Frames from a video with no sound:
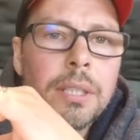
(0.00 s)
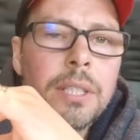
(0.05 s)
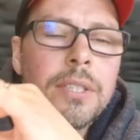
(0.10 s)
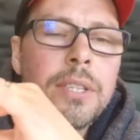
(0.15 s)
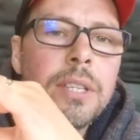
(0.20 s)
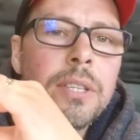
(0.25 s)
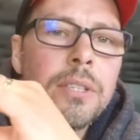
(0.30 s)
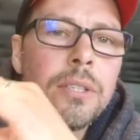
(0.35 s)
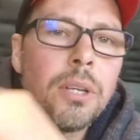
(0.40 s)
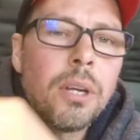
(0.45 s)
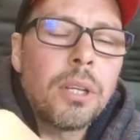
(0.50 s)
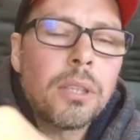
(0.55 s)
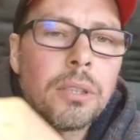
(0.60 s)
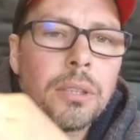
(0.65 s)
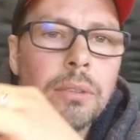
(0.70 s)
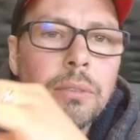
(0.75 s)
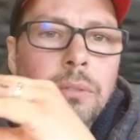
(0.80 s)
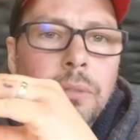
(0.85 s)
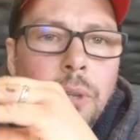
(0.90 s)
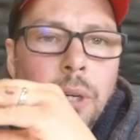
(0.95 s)
This is
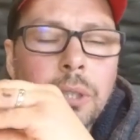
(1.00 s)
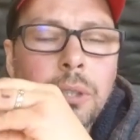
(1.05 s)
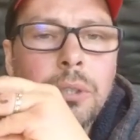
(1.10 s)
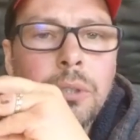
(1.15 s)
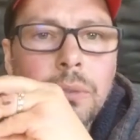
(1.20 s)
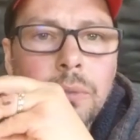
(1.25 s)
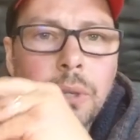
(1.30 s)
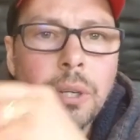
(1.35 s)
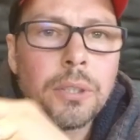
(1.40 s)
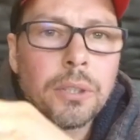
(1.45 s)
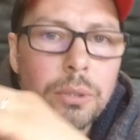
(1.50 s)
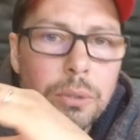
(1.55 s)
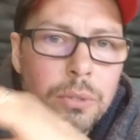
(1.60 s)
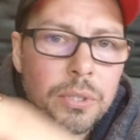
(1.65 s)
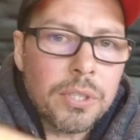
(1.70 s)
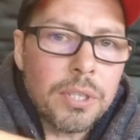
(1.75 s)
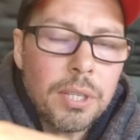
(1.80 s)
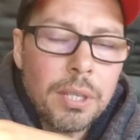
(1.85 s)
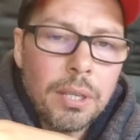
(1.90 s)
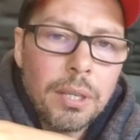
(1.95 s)
not what you
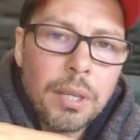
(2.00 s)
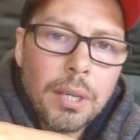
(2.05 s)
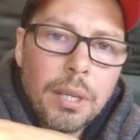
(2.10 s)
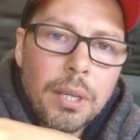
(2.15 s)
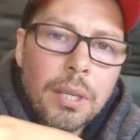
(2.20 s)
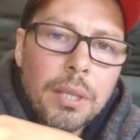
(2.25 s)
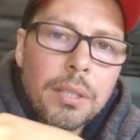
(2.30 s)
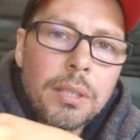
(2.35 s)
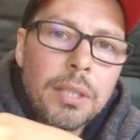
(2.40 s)
want to see.